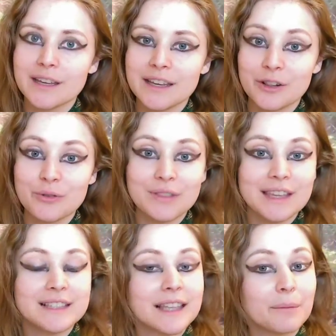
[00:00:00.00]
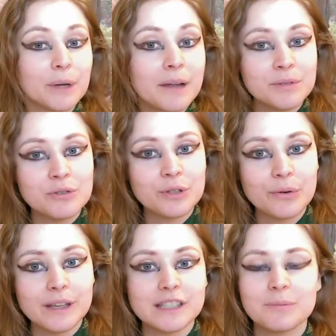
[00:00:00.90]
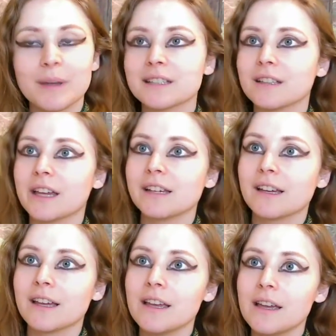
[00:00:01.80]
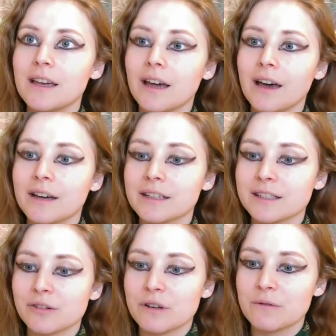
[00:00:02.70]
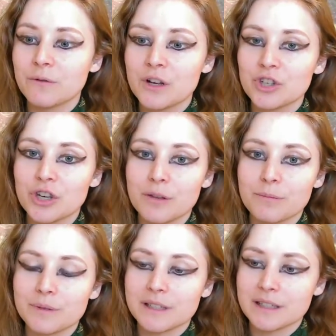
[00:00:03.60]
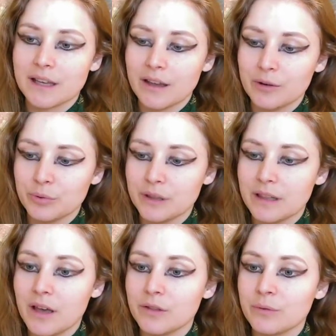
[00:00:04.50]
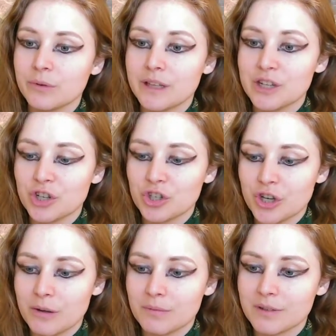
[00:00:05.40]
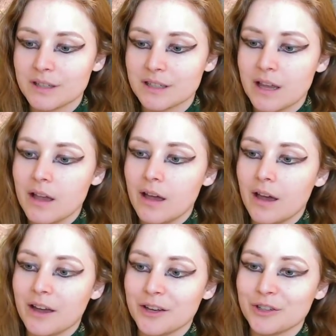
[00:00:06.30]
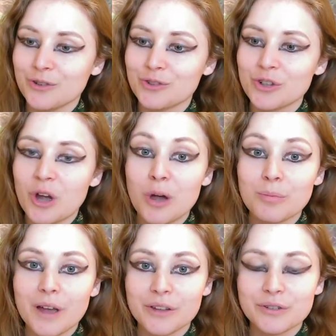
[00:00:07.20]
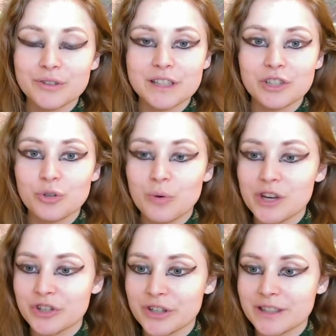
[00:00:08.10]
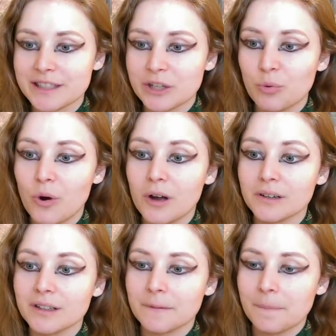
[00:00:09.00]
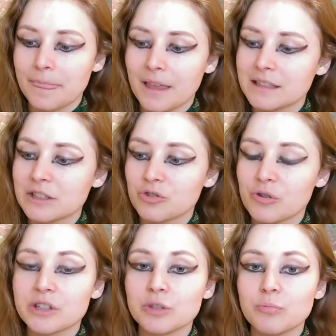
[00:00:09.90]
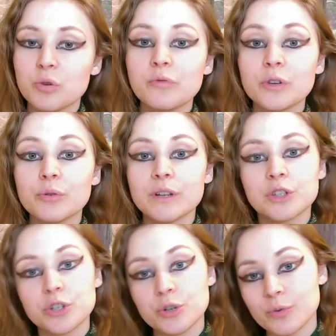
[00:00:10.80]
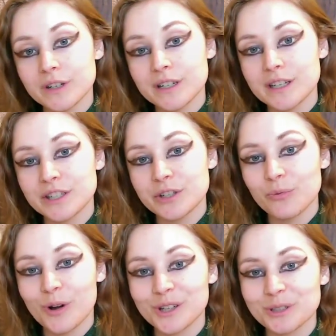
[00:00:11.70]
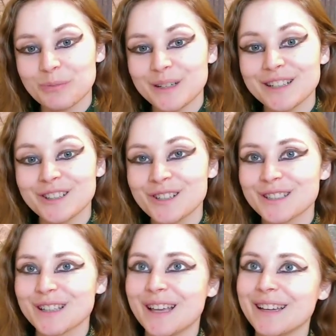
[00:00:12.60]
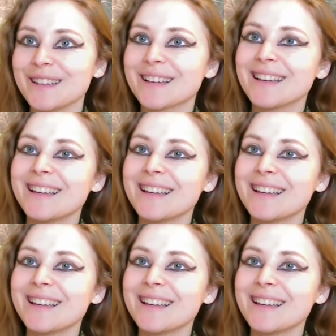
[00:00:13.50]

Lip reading: include things that perhaps you don't expect, like certain friendships, other relationships, your job, other situations, so on, because it's trying to move you into what it is you want, but it looks like